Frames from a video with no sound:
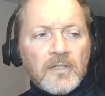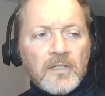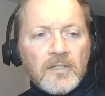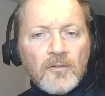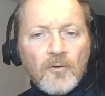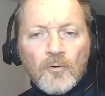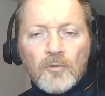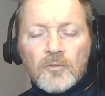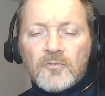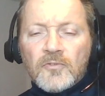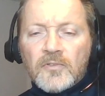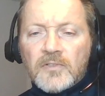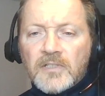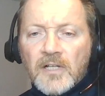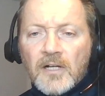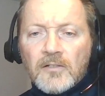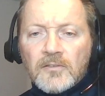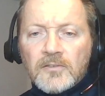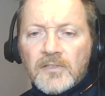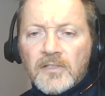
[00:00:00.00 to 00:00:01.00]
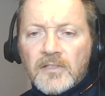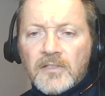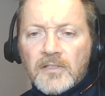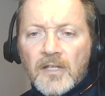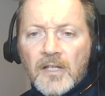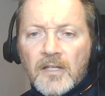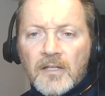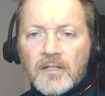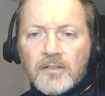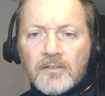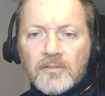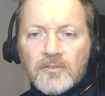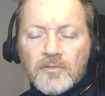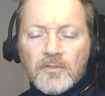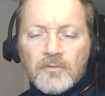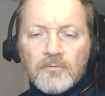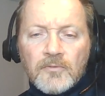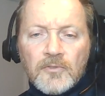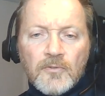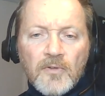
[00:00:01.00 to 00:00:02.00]
an, older adult and and
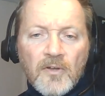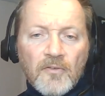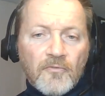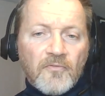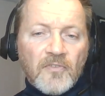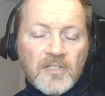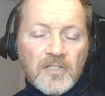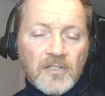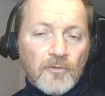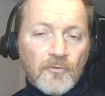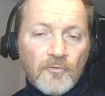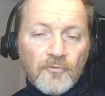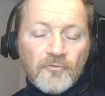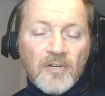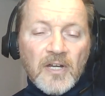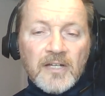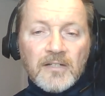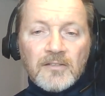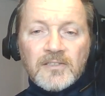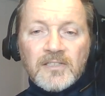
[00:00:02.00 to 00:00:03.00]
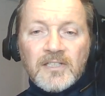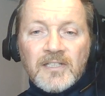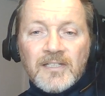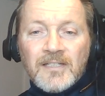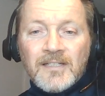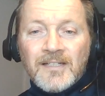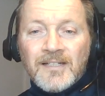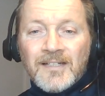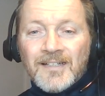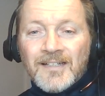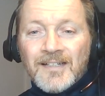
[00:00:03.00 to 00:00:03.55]
you you have physical frailty,